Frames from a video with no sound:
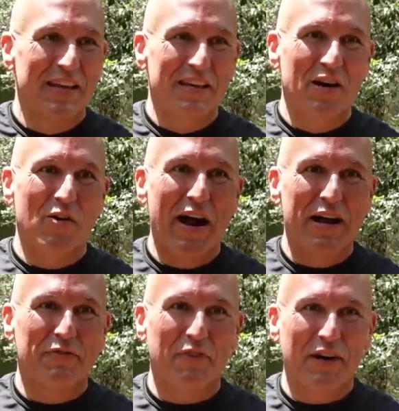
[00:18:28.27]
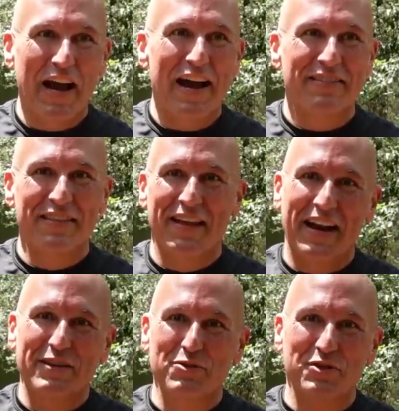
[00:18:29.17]
you know, I had forgotten that I
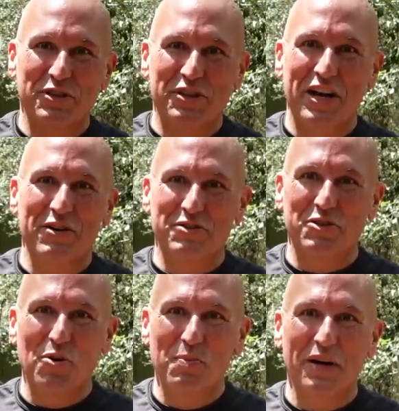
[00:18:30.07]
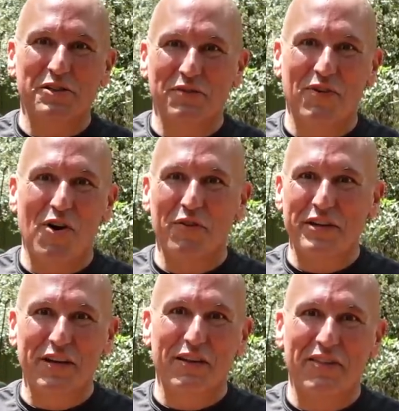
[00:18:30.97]
used to share so much of all
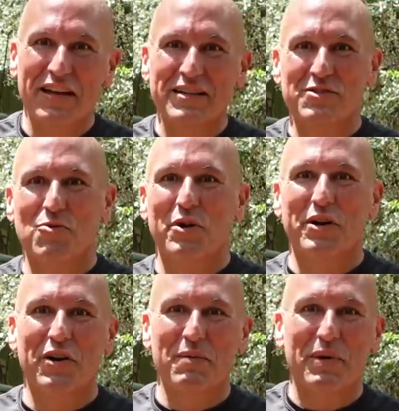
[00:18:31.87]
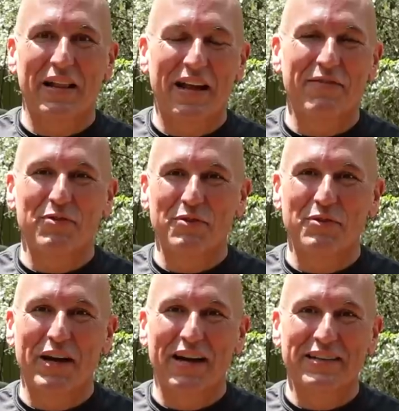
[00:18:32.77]
the other things going on in my life with you
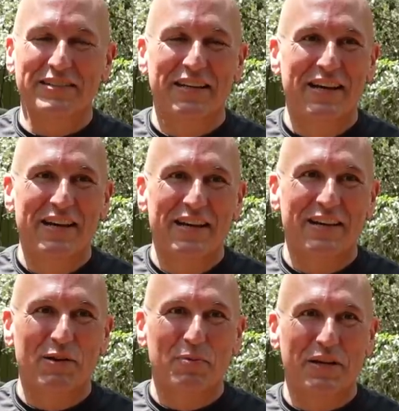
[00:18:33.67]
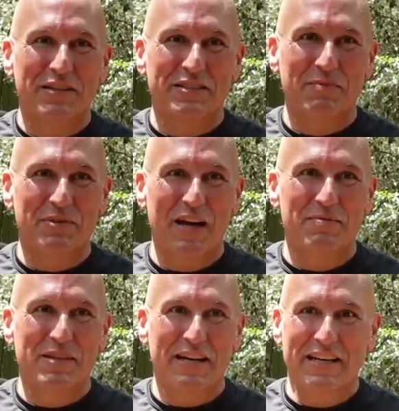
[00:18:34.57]
guys, you know, because
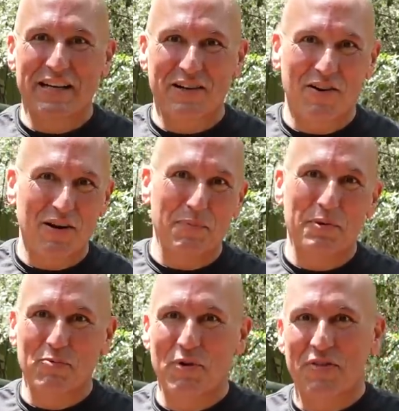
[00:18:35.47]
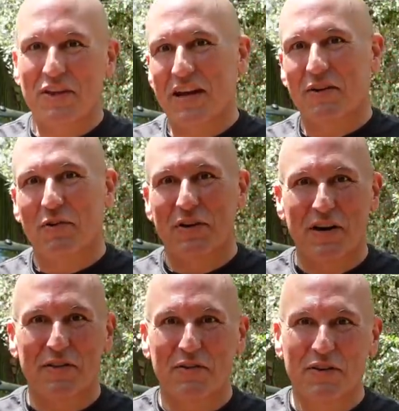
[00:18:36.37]
sometimes I get caught up in one thing or
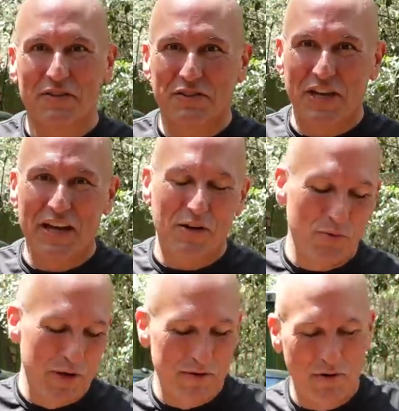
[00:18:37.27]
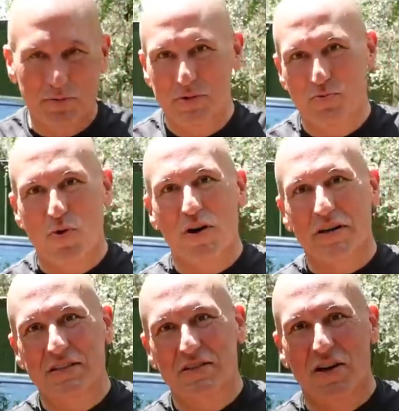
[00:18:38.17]
another on the channel, whether it was walk
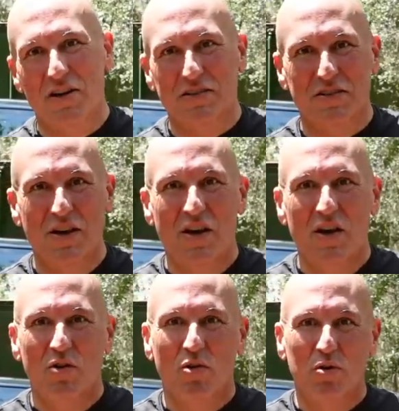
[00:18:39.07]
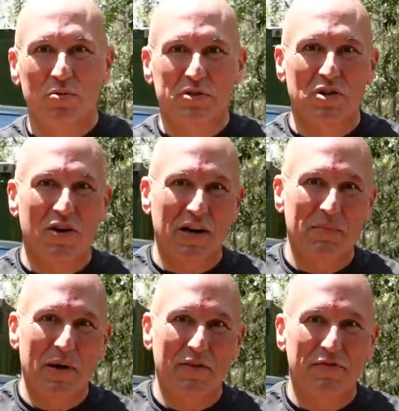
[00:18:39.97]
and talks, or it was talking
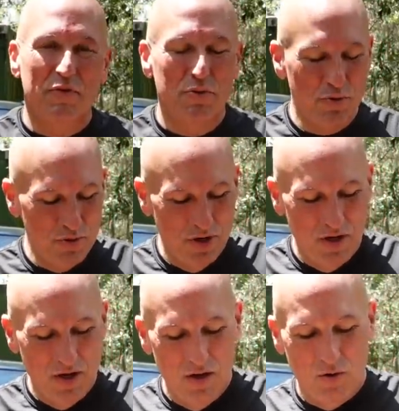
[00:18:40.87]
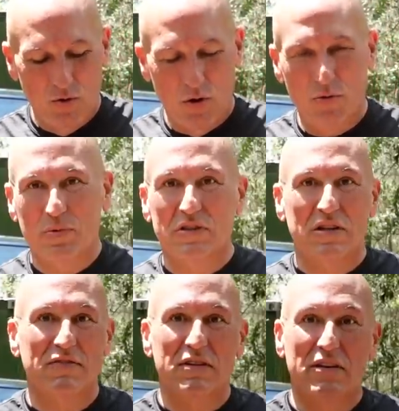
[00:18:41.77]
about food, or it was
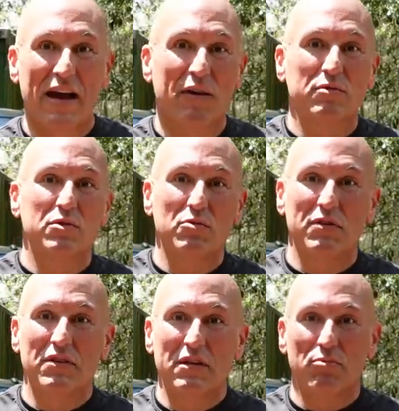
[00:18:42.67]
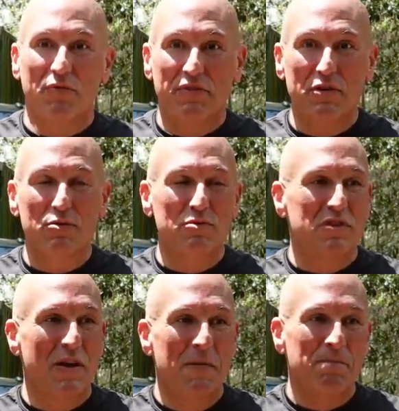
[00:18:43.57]
even now doing the
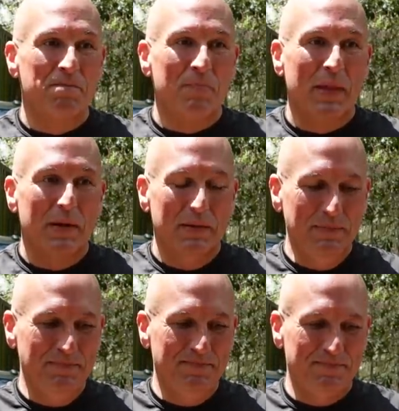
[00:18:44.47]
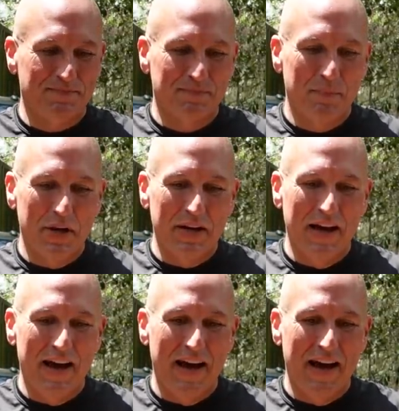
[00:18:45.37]
reviews. But
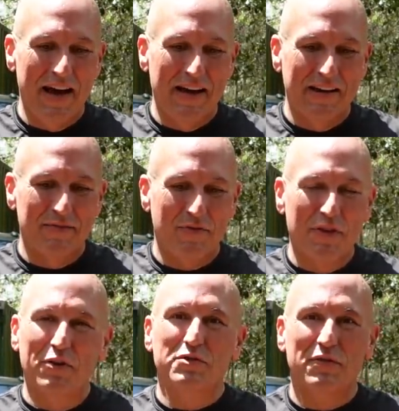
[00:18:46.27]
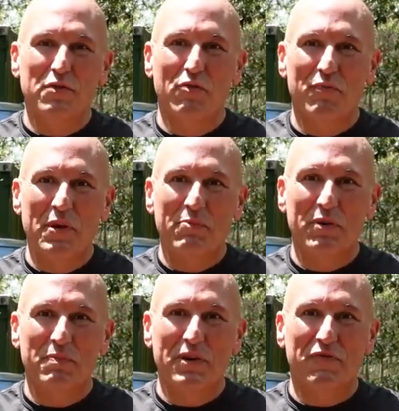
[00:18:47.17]
for those of you who have been
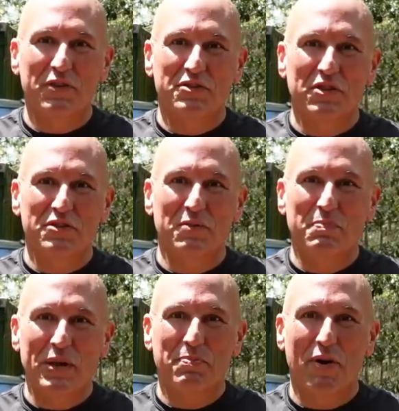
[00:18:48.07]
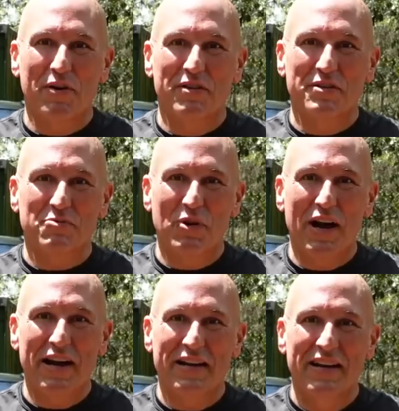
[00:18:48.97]
with me for such a big part of this
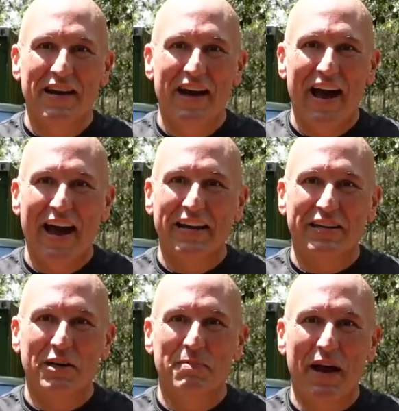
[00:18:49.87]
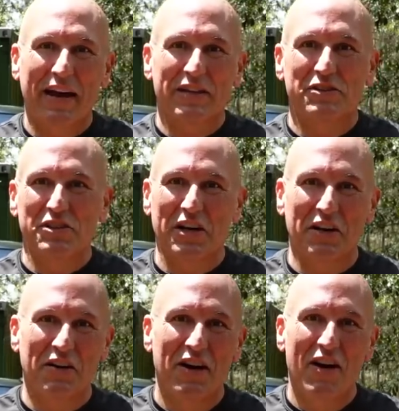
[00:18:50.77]
ride, I had to come back and
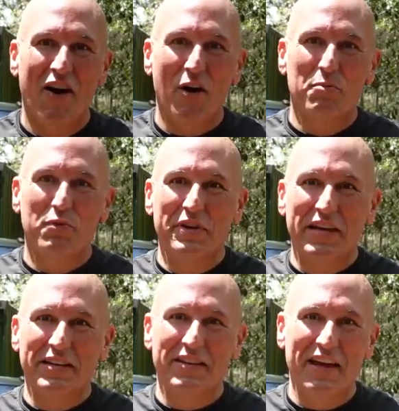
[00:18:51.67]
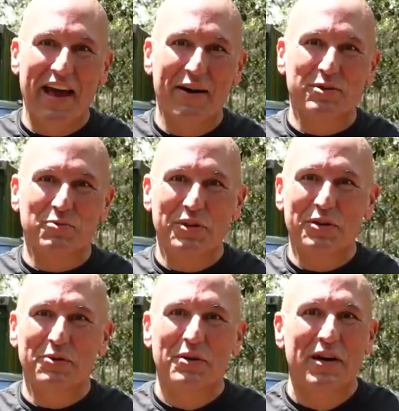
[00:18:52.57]
share our moving into the house with
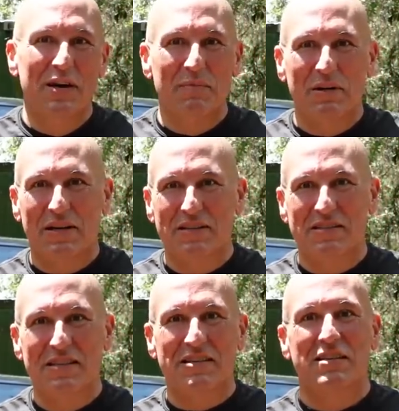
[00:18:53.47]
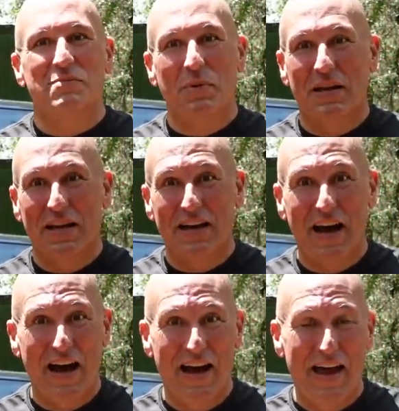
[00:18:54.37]
you, because this has been an
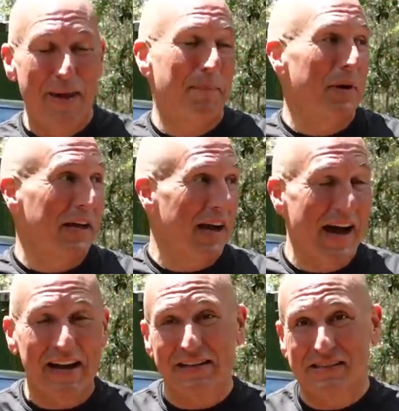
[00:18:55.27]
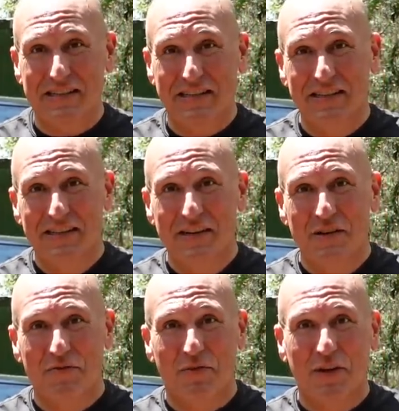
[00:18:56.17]
epic odyssey
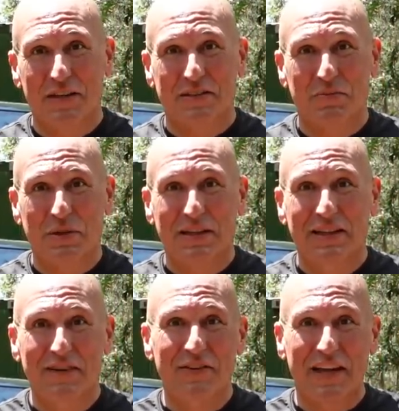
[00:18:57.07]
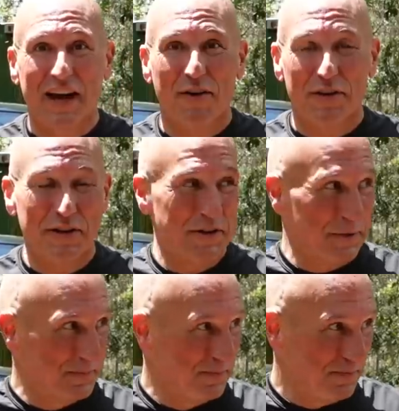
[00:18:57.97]
for us to be living out
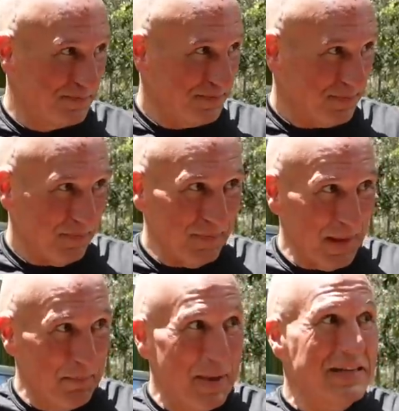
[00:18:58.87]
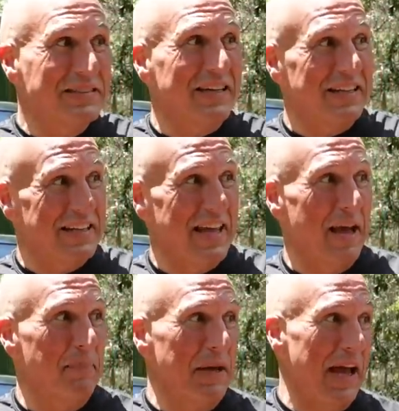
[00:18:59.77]
here, basically
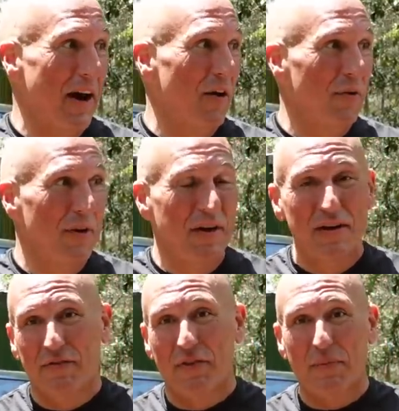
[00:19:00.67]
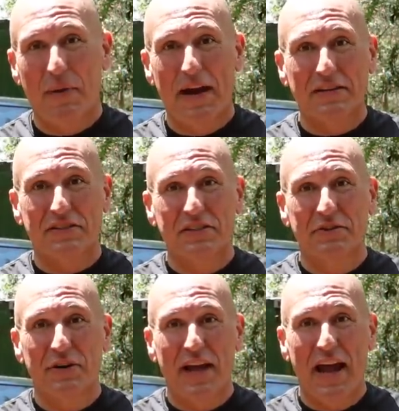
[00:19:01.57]
camping out for the past
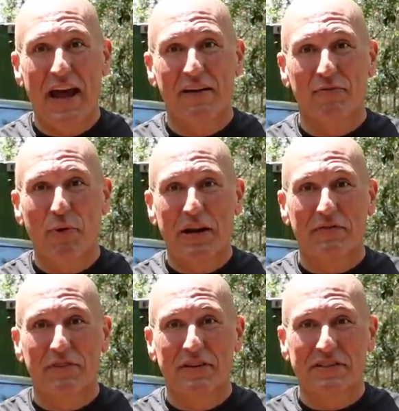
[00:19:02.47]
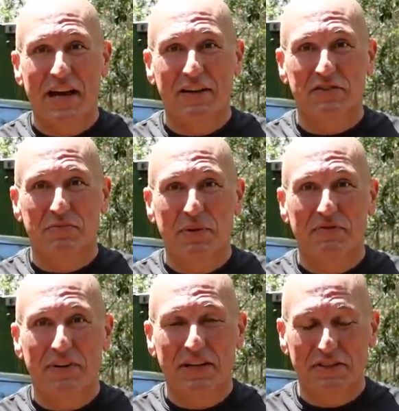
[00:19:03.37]
year and a half, waiting for this house to be
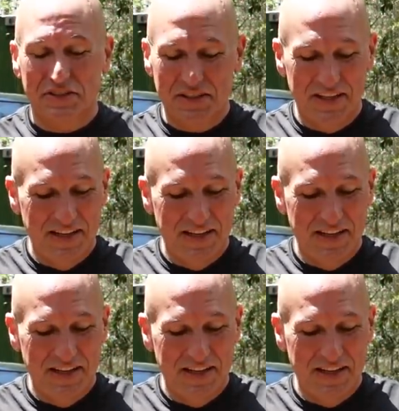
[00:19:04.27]
finished.